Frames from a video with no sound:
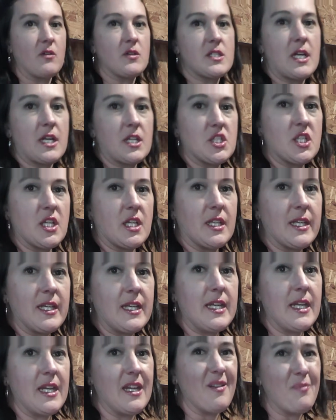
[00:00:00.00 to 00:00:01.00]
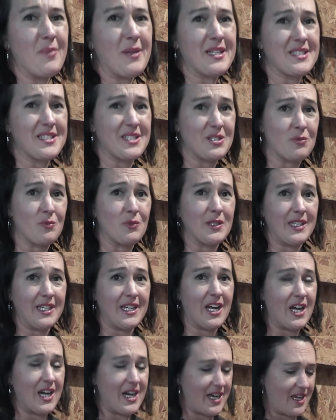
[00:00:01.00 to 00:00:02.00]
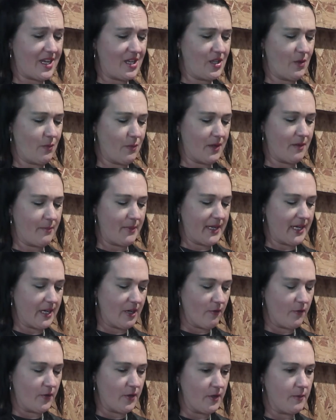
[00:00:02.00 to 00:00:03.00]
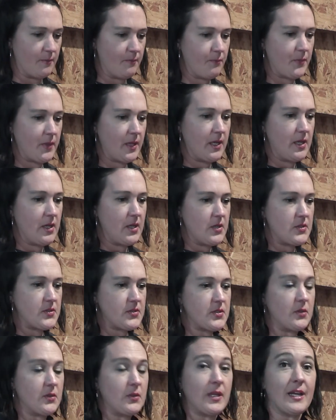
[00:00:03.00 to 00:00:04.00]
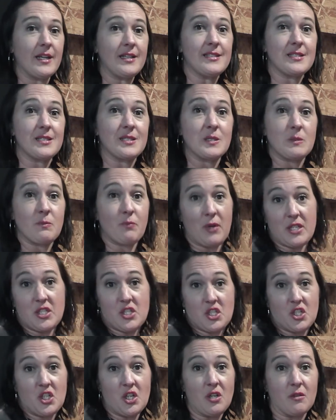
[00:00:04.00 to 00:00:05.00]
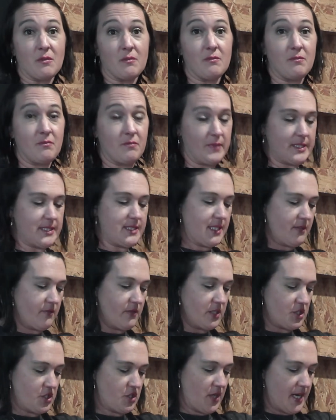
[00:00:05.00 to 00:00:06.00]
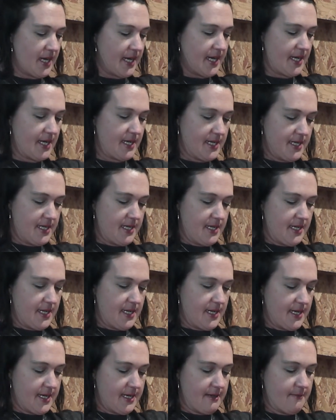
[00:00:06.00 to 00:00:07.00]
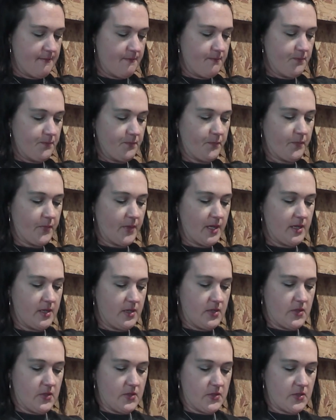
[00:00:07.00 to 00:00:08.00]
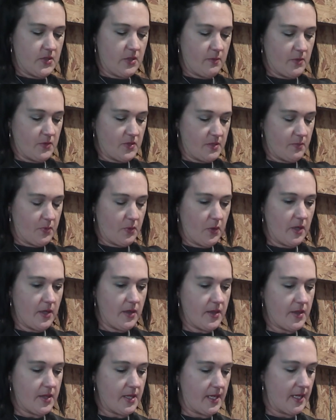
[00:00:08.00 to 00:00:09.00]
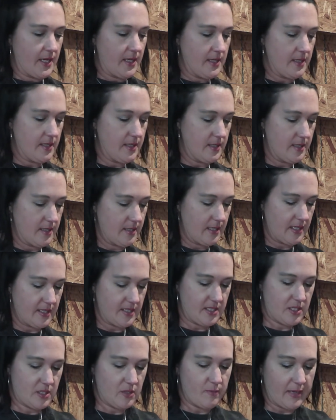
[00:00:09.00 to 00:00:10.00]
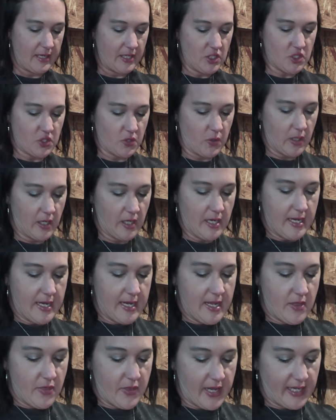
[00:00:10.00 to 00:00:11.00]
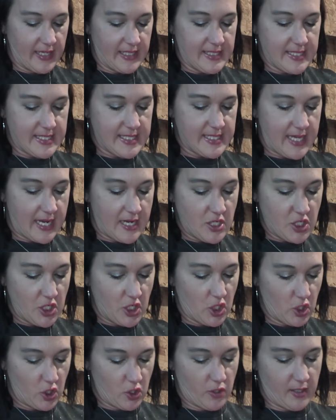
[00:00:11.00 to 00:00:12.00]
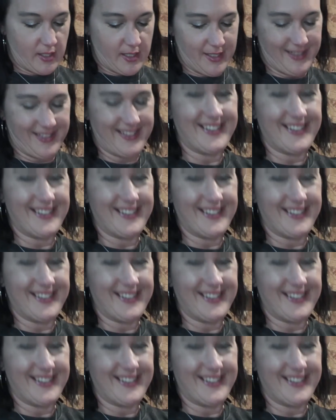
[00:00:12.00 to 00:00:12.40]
touching the heat because it's really hot and you want to be careful so let's press a shirt let's give it a try um, so the most important thing is to make sure that it's centered.